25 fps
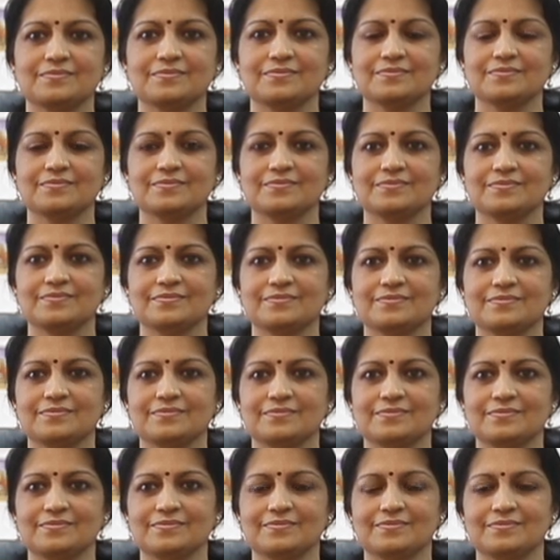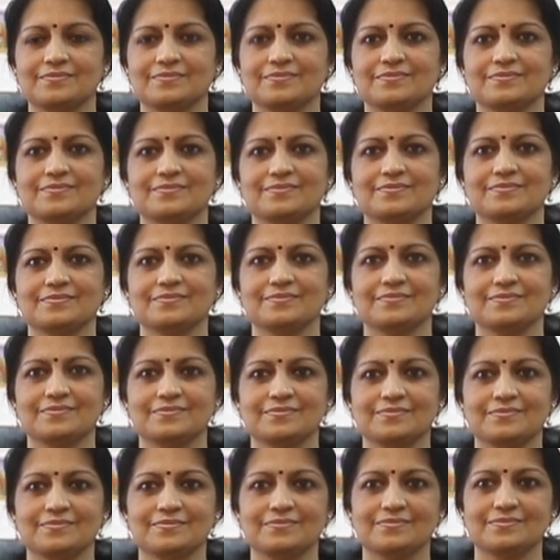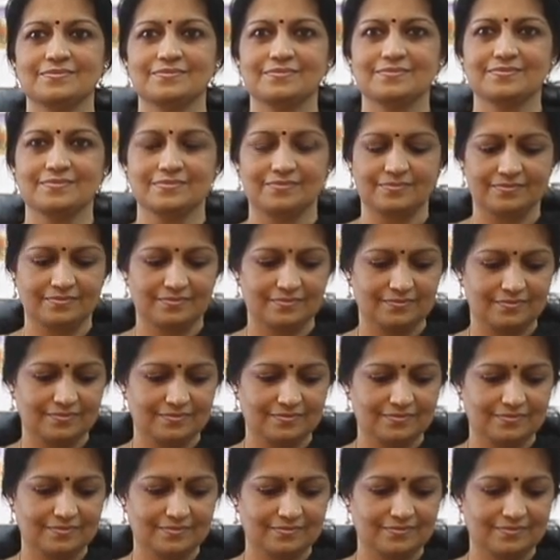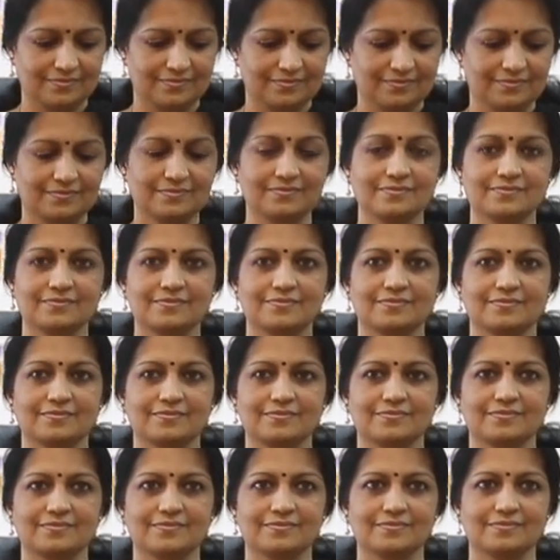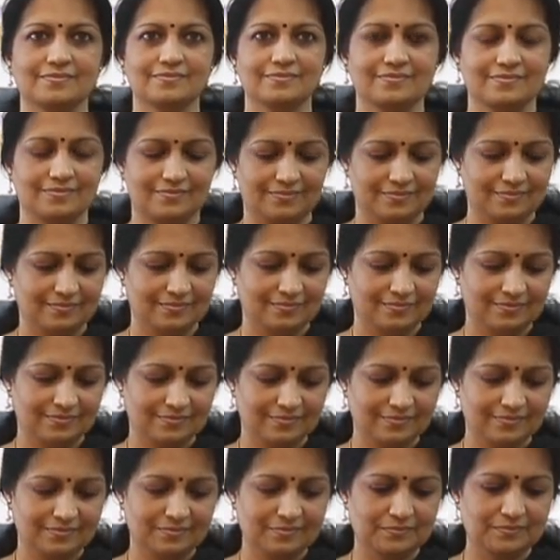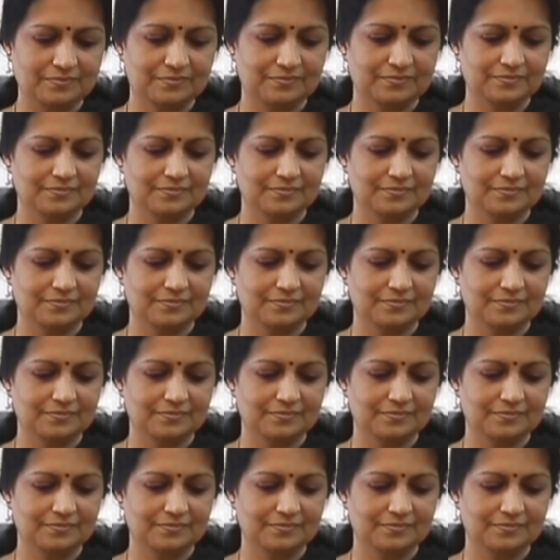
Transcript: (silent)